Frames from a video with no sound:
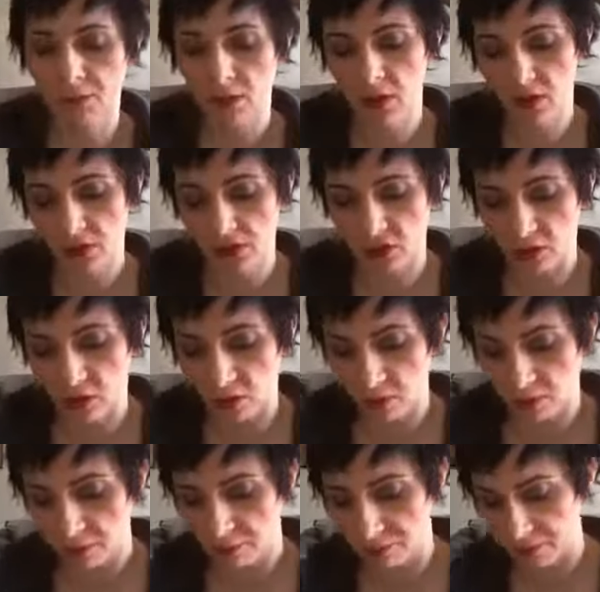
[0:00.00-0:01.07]

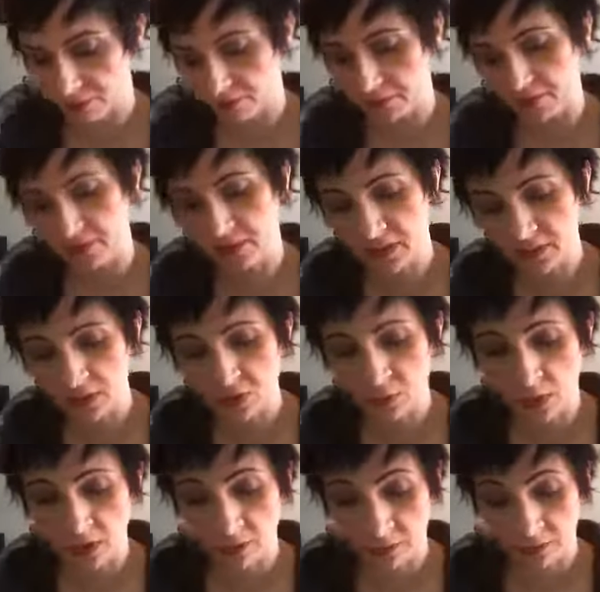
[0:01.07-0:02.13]
So this is
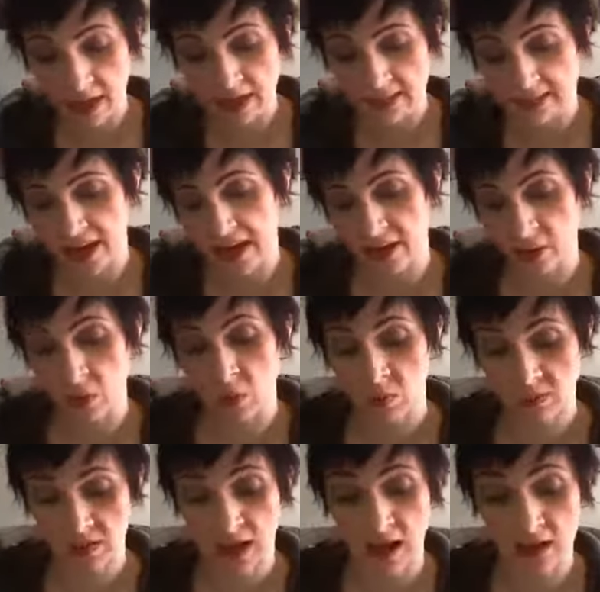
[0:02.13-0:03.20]
what they said and what
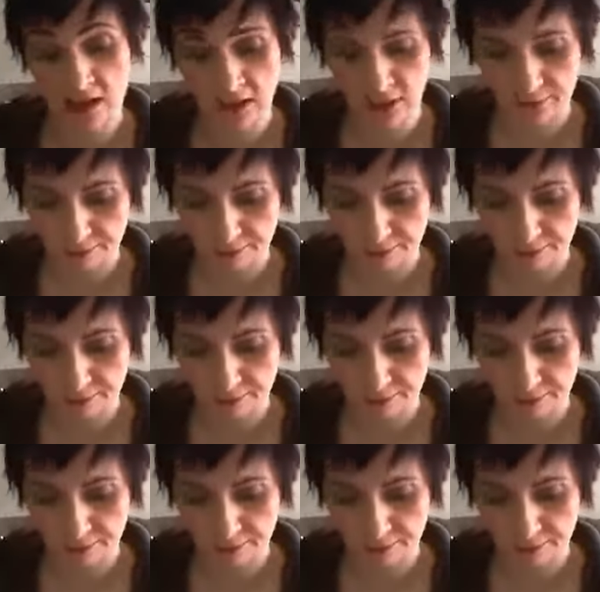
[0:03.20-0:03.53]
was asked.